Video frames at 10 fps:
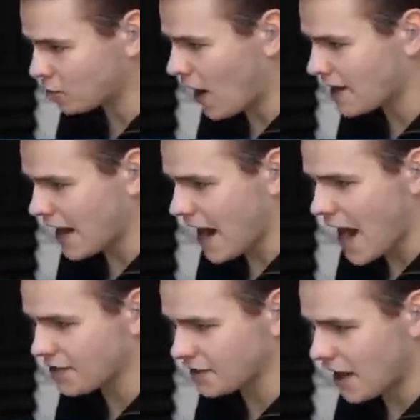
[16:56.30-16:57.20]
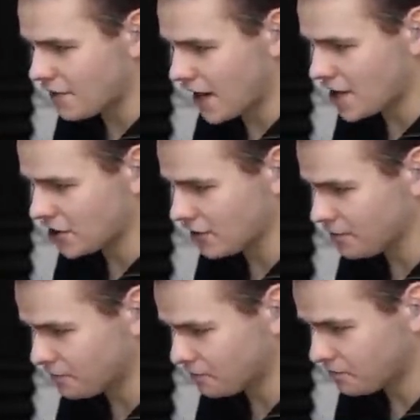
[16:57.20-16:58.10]
the right and the left engine.
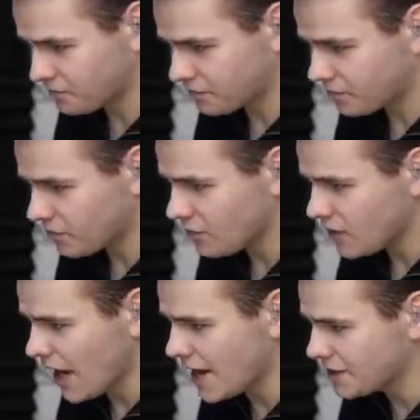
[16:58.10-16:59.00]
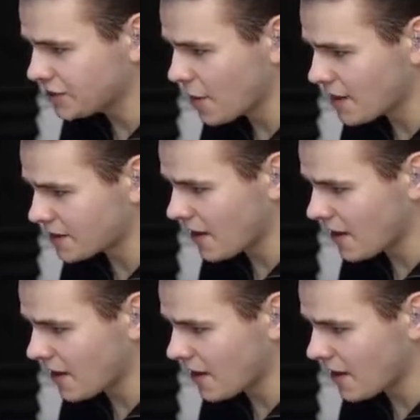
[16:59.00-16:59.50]
And some